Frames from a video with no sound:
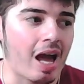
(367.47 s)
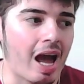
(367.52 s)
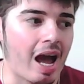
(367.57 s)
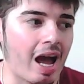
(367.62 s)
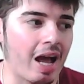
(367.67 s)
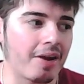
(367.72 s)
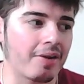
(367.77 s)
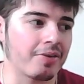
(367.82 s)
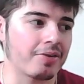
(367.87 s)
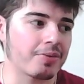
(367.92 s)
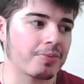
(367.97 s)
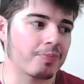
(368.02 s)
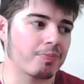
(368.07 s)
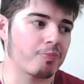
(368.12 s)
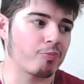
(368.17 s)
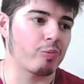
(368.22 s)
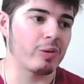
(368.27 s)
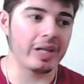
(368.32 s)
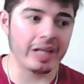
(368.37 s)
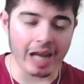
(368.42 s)
And
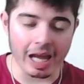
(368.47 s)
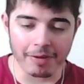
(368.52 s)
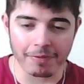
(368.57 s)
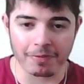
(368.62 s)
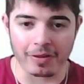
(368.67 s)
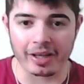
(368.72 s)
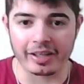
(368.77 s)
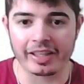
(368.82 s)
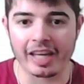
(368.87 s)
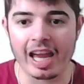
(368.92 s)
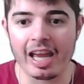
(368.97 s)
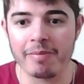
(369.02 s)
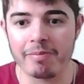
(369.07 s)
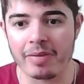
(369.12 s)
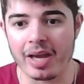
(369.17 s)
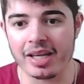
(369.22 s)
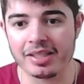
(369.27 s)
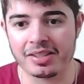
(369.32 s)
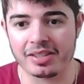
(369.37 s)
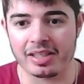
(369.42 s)
we left that game
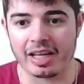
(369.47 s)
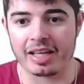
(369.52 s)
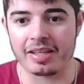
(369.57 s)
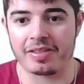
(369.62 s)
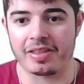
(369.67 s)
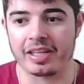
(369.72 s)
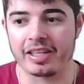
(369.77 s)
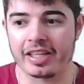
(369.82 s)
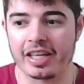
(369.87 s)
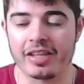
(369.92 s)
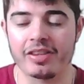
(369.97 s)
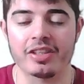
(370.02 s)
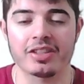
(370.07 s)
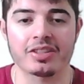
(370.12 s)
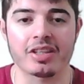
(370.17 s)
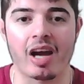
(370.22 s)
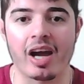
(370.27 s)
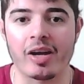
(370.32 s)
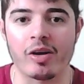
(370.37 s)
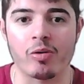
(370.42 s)
yesterday thinking the
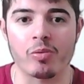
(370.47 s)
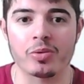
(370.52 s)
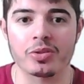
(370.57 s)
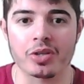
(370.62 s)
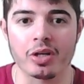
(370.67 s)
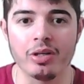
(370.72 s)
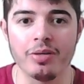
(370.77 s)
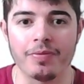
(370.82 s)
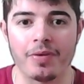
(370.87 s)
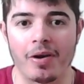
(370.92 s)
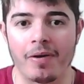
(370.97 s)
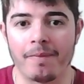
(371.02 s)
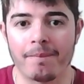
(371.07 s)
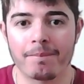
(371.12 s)
title was over.